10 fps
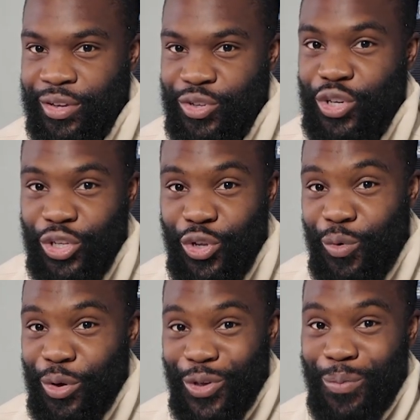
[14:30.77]
you can
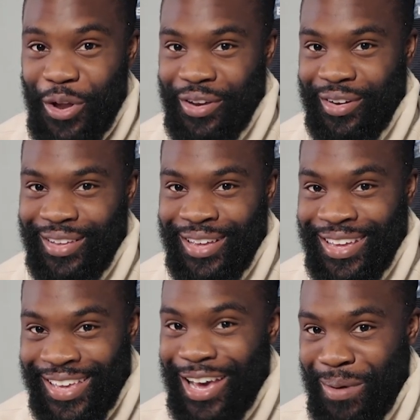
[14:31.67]
do what you want
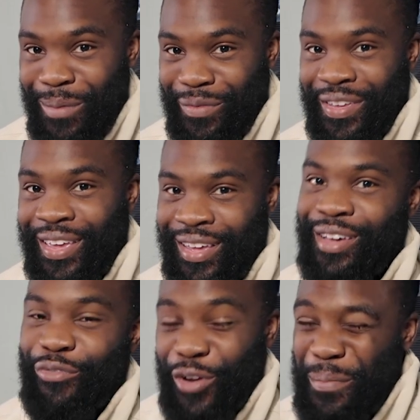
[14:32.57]
and get away with it
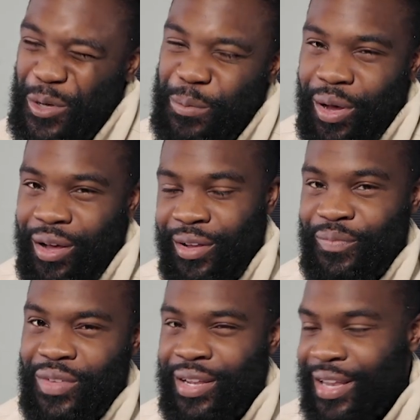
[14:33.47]
for the most part.
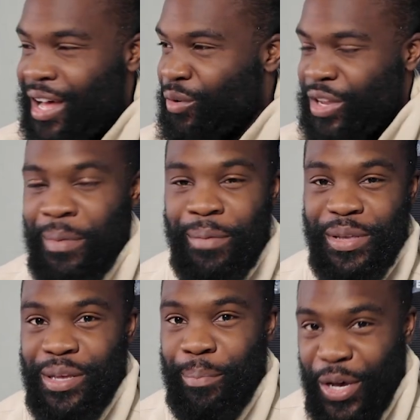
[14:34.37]
Now, there may be
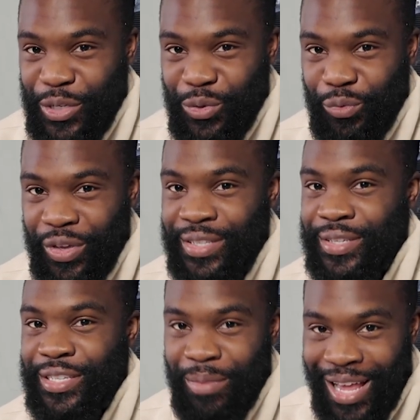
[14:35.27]
some personal things
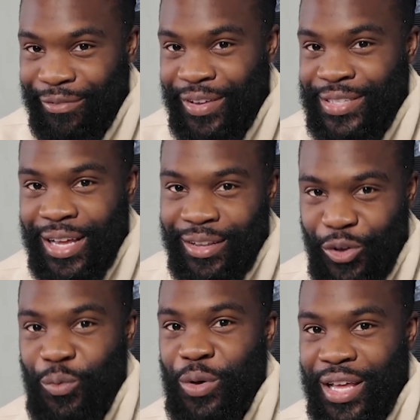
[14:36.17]
and some life things that
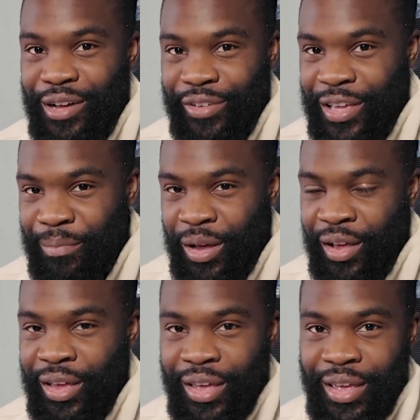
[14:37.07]
don't work out for him,
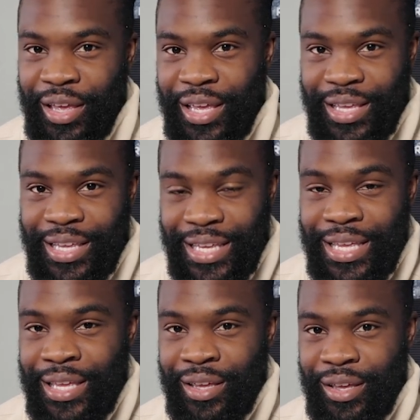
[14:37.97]
but
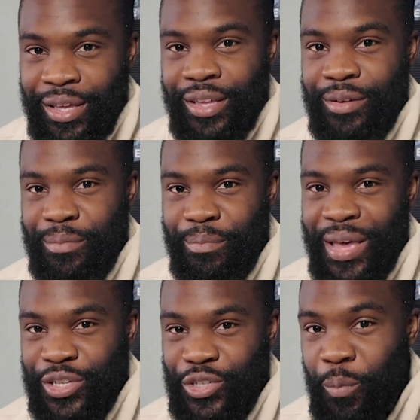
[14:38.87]
he
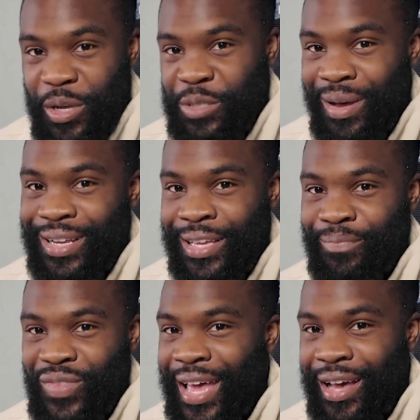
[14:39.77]
makes so much money
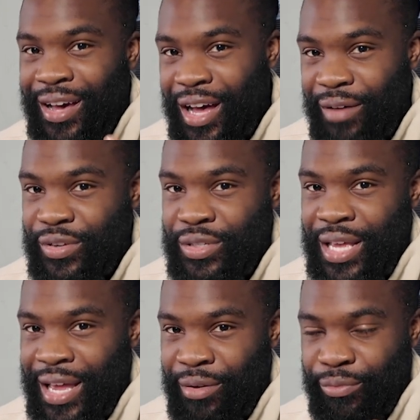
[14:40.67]
that it covers
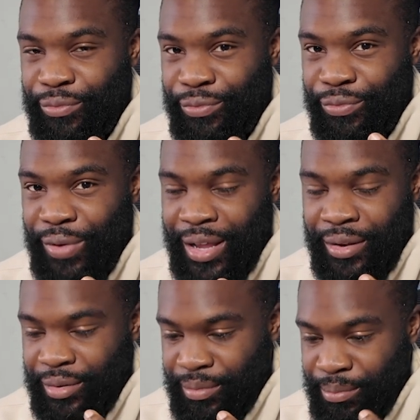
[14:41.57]
and
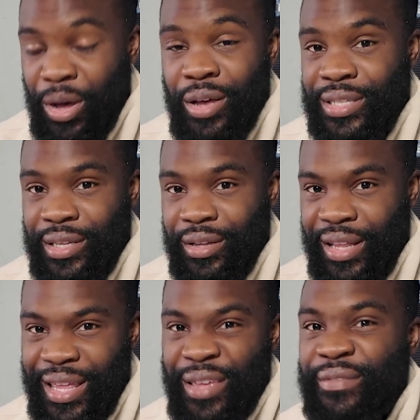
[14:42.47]
masks
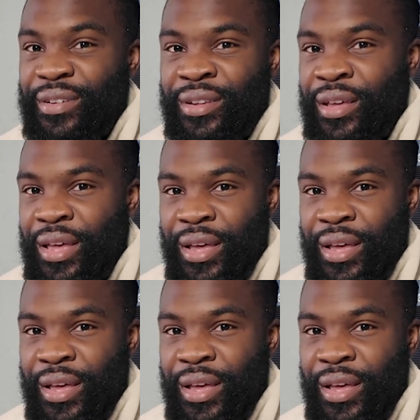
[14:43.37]
even